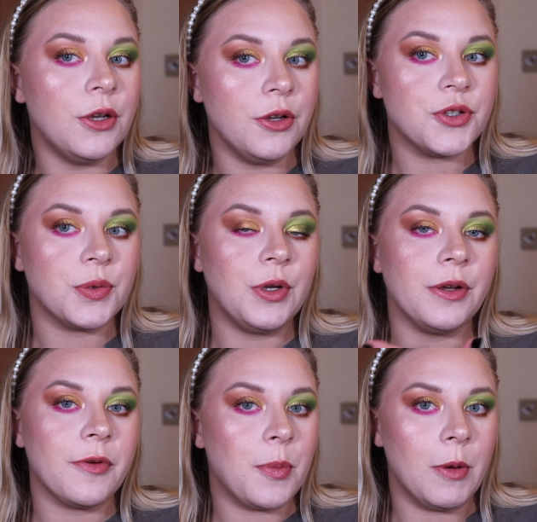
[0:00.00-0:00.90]
neutral
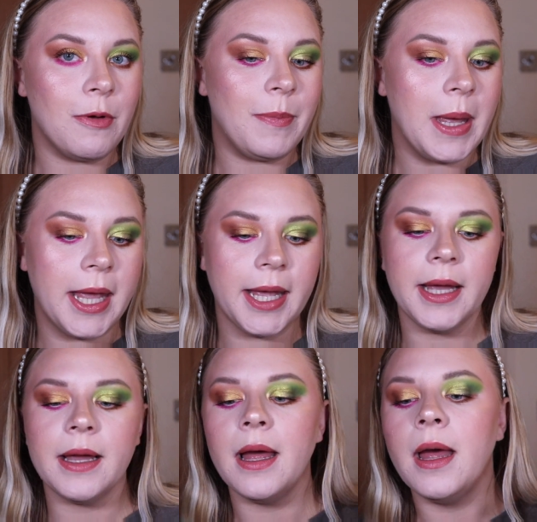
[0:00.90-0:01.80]
look of a pop of
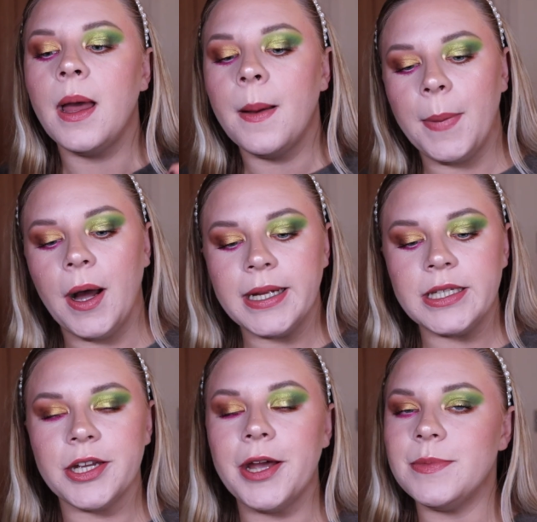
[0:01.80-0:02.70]
pink, but in
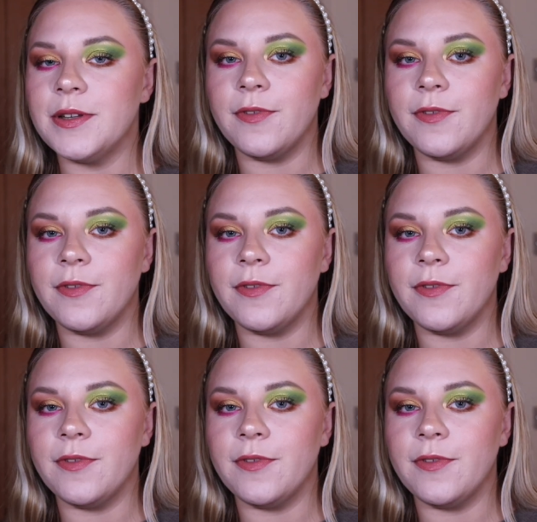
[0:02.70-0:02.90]
terms